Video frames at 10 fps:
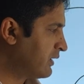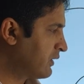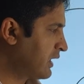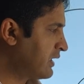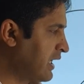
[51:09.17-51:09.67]

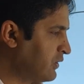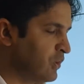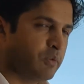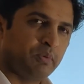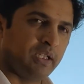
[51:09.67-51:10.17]
okay, that's your
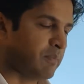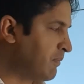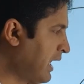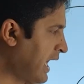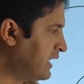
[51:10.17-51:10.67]
speed,
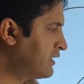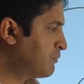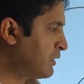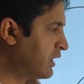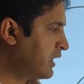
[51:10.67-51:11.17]
miles
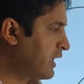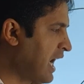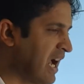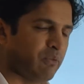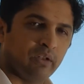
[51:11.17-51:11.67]
per
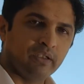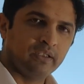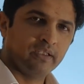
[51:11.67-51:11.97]
hour.